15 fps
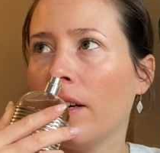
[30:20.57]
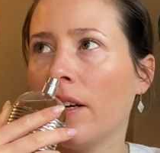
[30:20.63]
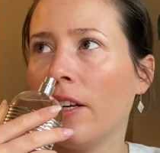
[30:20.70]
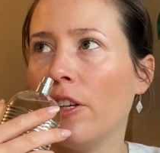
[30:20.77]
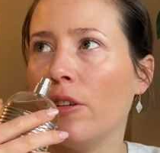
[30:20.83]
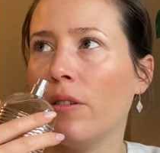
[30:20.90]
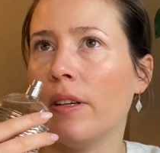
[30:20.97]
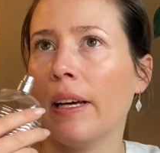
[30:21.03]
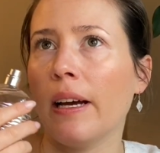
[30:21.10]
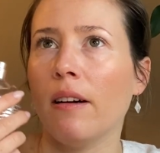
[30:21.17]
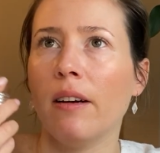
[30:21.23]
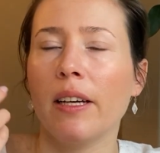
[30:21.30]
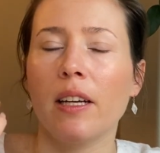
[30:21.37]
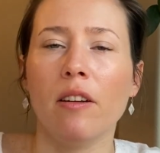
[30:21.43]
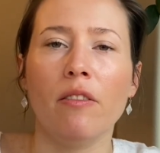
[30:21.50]
you get
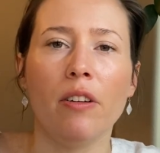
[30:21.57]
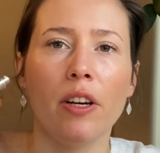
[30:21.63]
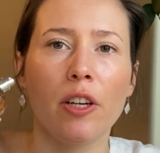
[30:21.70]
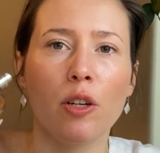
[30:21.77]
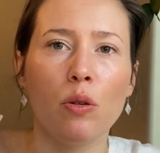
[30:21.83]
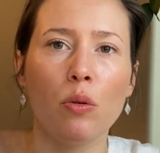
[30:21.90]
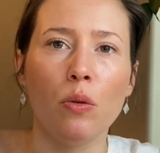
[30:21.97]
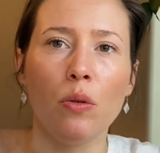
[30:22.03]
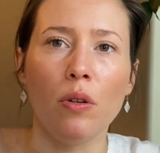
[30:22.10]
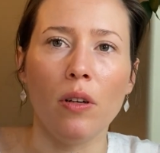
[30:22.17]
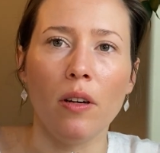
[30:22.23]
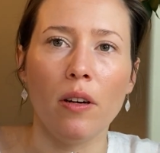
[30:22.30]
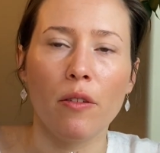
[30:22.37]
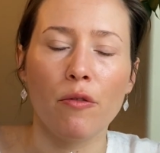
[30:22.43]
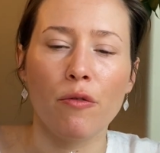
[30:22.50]
like a very
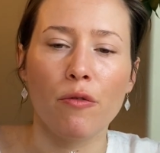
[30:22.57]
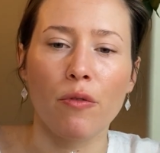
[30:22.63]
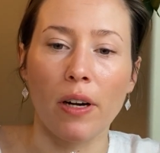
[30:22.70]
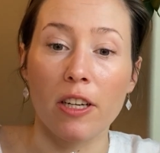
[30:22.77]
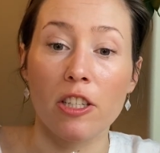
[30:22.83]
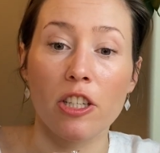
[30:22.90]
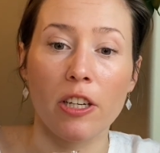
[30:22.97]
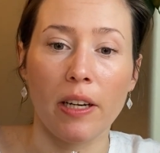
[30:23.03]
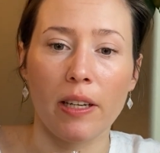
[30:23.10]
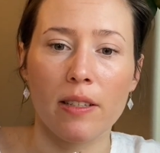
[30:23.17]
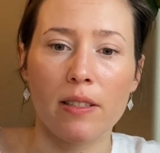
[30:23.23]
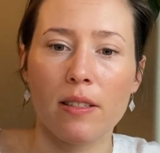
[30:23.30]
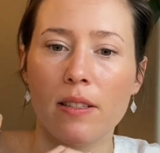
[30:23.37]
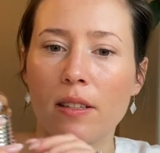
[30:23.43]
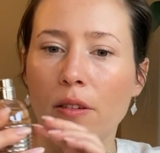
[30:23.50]
cool
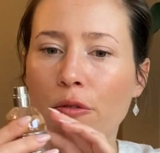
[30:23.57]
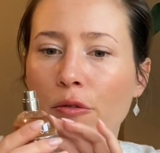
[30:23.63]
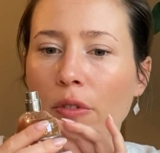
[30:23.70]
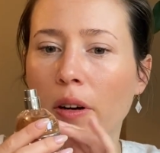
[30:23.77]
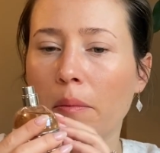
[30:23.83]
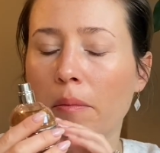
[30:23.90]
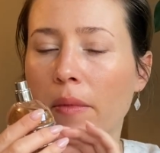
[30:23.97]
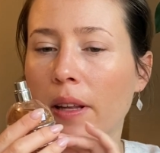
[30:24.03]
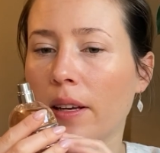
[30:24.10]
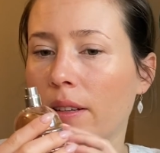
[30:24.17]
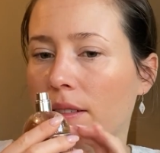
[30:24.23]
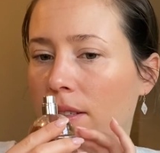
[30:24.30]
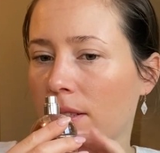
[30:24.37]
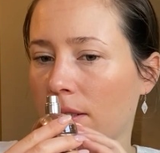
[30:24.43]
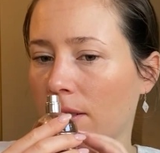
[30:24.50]
freshness from
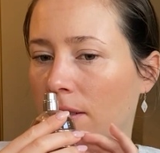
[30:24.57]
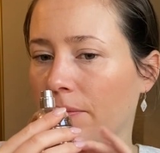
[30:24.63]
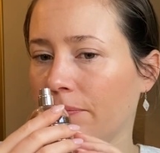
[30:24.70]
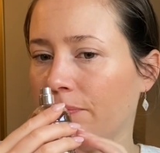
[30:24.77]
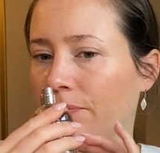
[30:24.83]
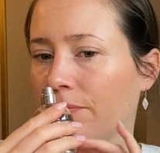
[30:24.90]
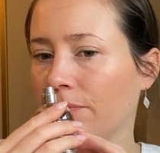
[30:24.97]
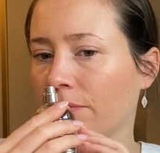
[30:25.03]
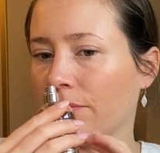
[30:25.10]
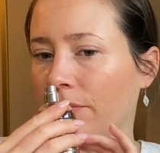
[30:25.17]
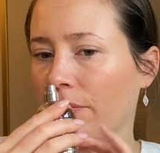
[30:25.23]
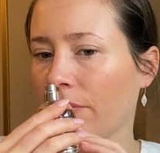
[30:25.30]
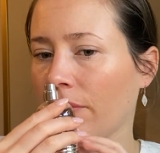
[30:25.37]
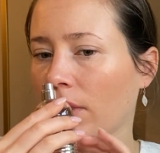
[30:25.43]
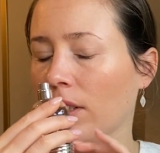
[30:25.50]
this.
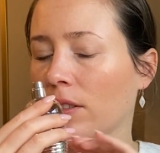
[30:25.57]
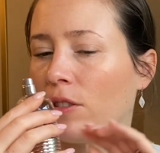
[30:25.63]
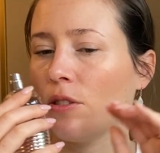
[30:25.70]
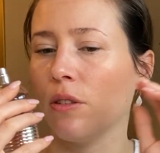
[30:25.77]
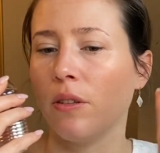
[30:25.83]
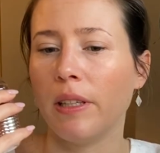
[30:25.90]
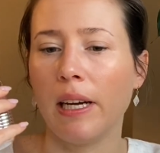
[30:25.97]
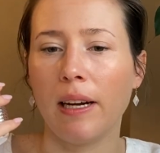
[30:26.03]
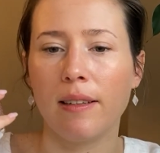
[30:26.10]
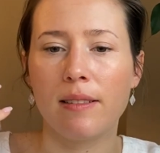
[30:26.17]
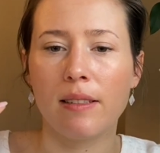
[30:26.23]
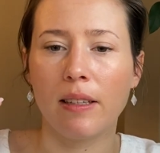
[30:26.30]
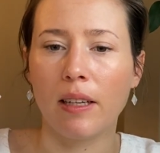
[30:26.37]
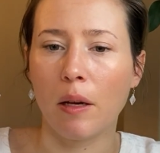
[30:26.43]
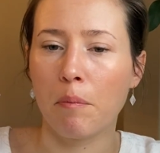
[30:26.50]
So yeah, it's
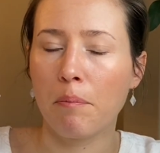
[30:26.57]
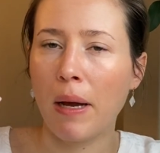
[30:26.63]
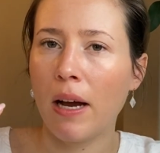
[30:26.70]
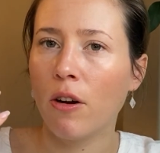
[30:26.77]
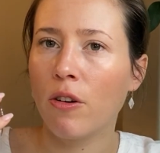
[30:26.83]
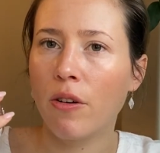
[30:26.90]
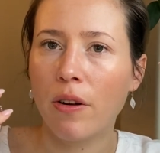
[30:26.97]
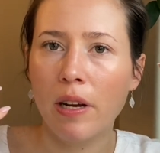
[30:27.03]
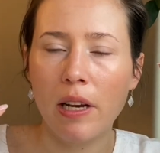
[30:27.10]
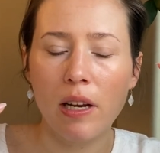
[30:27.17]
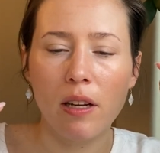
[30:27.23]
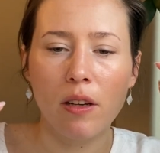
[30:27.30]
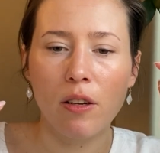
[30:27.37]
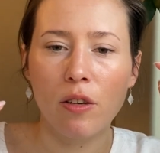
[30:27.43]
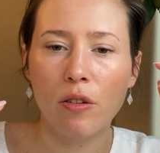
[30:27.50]
like a powdery,
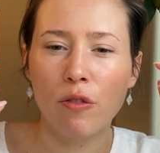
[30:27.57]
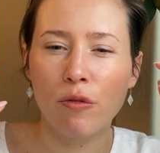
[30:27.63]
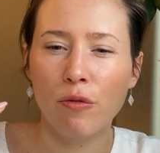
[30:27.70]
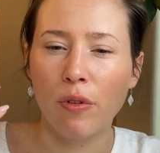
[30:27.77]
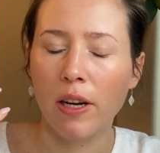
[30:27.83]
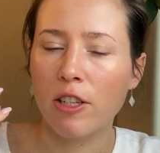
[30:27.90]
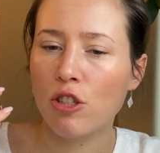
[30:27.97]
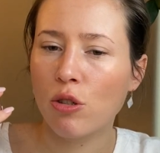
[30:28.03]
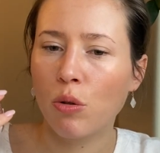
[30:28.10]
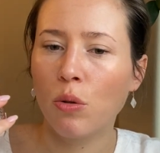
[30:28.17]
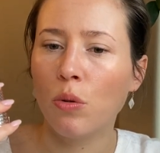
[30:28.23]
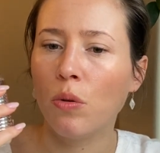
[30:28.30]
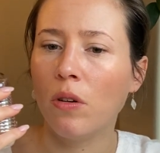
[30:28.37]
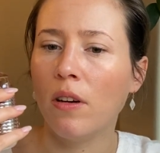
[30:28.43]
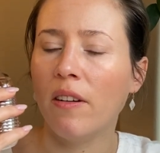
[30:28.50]
fresh,
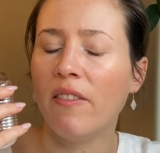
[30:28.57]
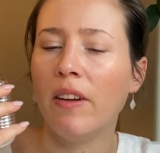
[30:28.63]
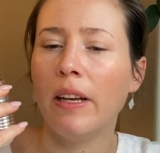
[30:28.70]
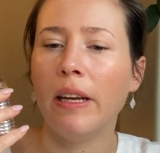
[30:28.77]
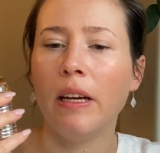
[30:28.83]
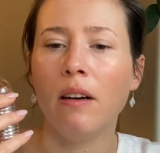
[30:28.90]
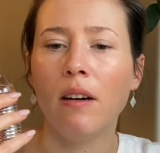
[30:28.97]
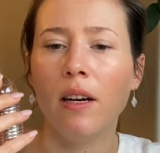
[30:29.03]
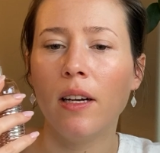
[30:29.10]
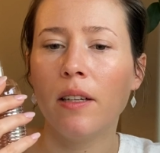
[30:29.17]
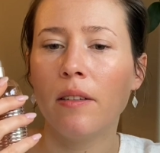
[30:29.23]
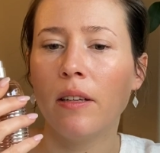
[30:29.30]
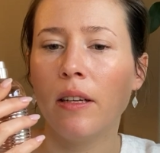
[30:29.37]
cool vanilla.